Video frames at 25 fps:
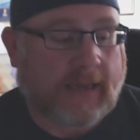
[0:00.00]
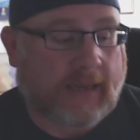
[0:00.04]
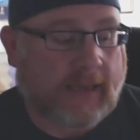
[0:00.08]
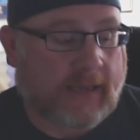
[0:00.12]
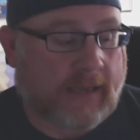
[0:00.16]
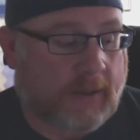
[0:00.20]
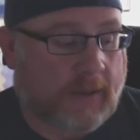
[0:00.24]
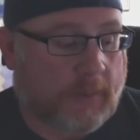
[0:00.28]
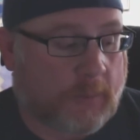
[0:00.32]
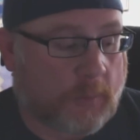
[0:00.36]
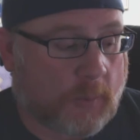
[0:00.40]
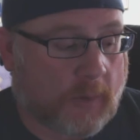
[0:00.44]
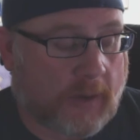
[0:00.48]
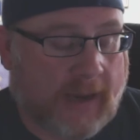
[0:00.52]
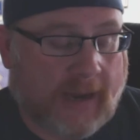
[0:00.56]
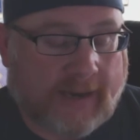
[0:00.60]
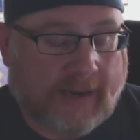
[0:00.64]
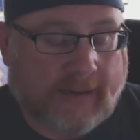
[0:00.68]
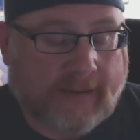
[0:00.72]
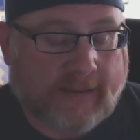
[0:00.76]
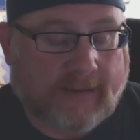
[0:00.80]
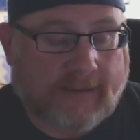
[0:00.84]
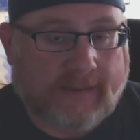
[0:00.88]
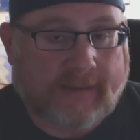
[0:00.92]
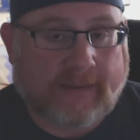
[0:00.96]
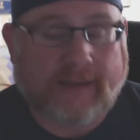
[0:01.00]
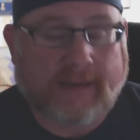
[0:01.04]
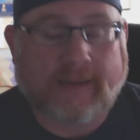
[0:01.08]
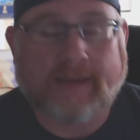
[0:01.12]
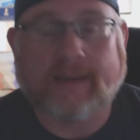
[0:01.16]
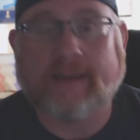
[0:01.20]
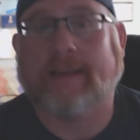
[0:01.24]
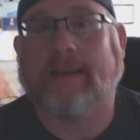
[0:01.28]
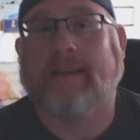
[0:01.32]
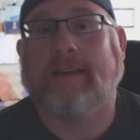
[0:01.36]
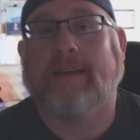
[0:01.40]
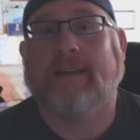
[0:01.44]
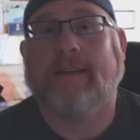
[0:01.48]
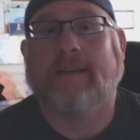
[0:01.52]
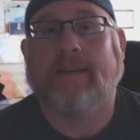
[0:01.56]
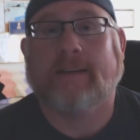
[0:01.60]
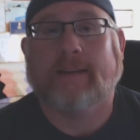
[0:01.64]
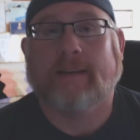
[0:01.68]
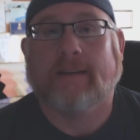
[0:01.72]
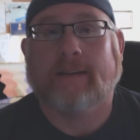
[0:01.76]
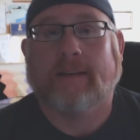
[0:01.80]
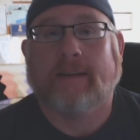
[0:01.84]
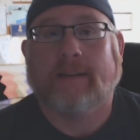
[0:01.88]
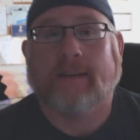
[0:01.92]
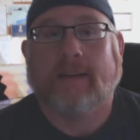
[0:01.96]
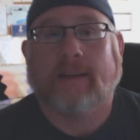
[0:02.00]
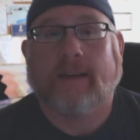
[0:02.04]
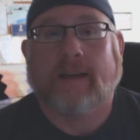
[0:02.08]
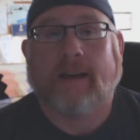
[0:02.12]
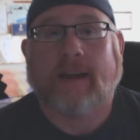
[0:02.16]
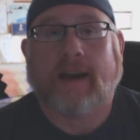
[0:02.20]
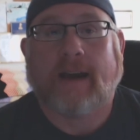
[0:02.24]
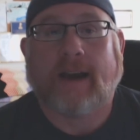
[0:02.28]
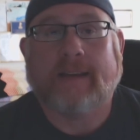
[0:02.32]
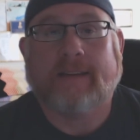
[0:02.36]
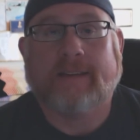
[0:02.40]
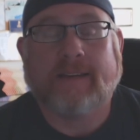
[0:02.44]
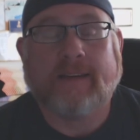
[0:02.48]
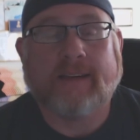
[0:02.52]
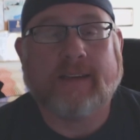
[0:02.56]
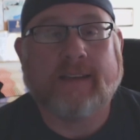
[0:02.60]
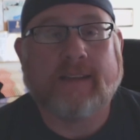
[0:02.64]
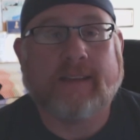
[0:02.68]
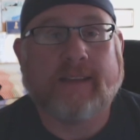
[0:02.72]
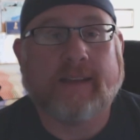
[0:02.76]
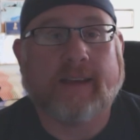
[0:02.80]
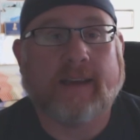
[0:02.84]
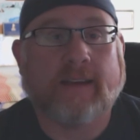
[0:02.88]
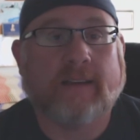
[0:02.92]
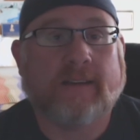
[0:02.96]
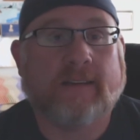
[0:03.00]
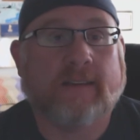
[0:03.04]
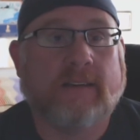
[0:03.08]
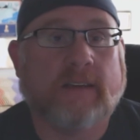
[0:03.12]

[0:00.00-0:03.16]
And what I see things